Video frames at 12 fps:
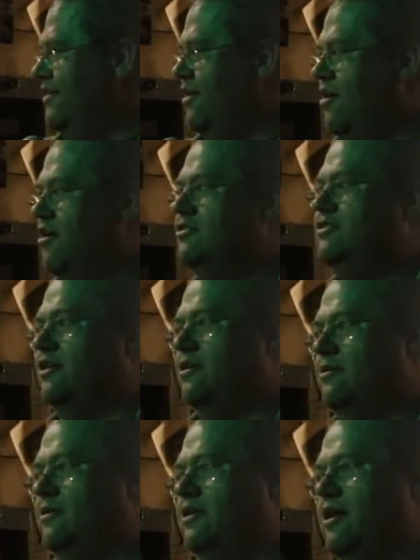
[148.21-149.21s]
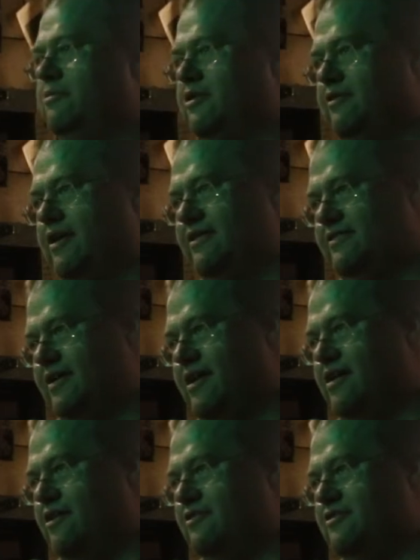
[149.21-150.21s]
then also come to Grant's
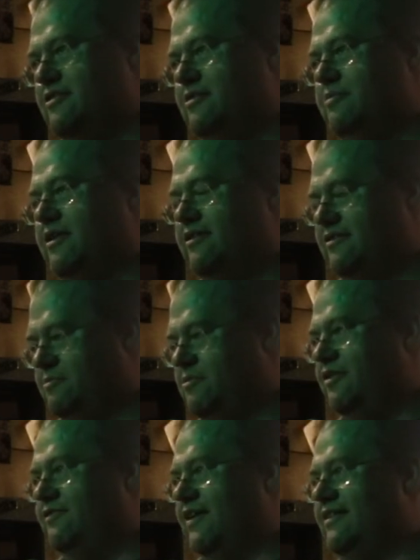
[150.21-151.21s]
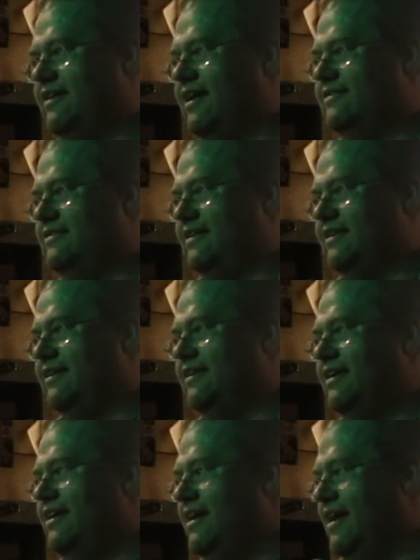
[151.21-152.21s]
Lounge, because it's pretty fantastic,
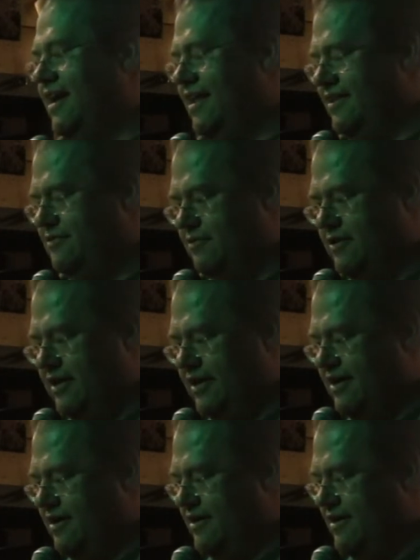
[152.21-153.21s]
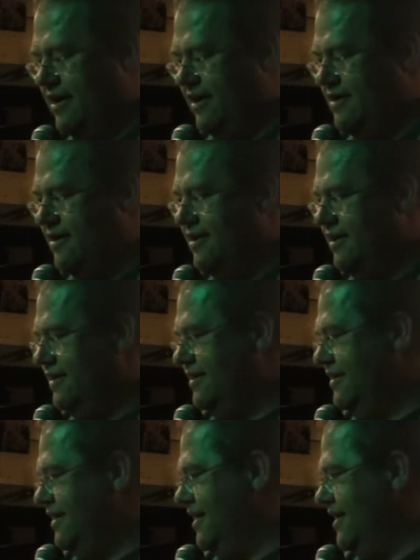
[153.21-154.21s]
and it's really iconic
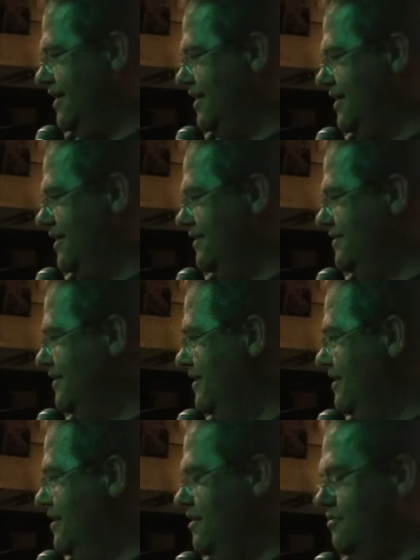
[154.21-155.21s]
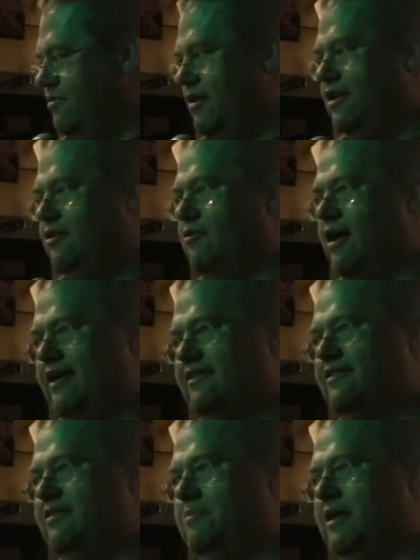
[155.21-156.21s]
and really
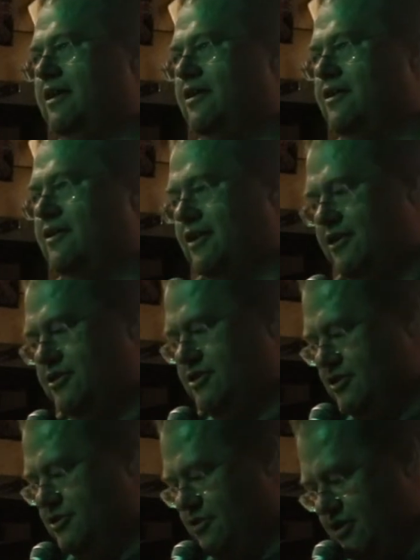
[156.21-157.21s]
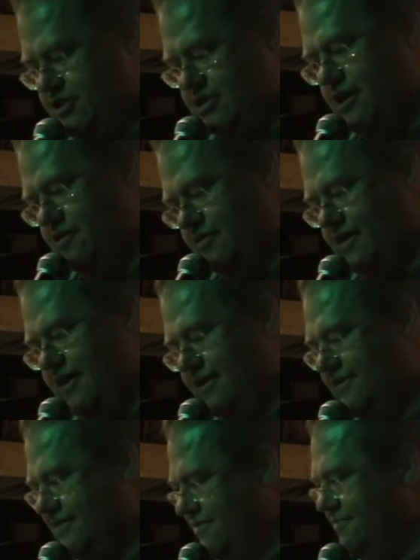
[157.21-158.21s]
great to be here, and you sort of share
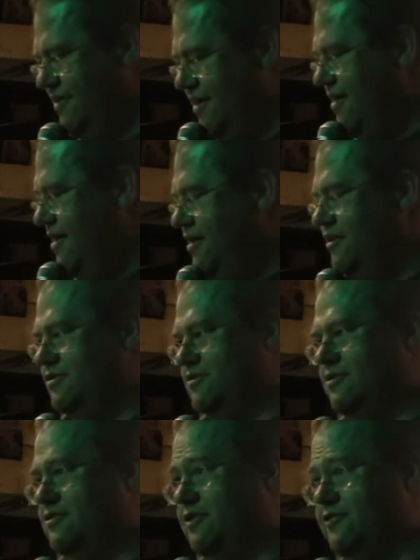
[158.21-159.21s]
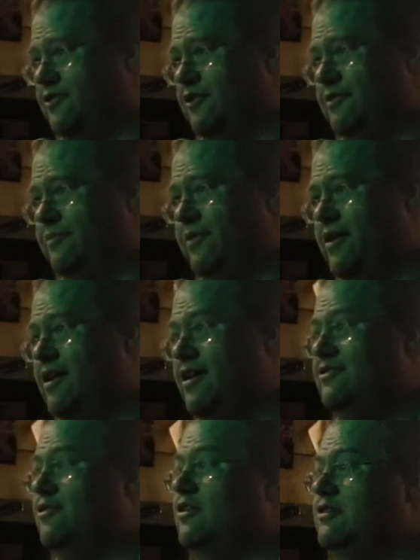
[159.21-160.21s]
things, and you know, so on and so forth.
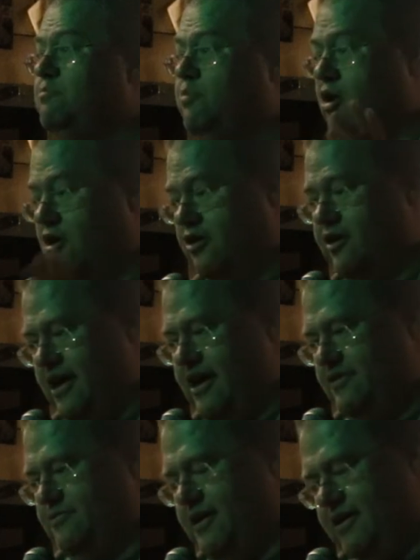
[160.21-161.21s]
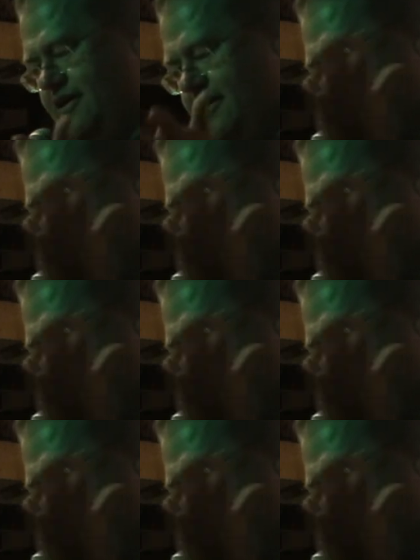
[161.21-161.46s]
So this burger, guys, right?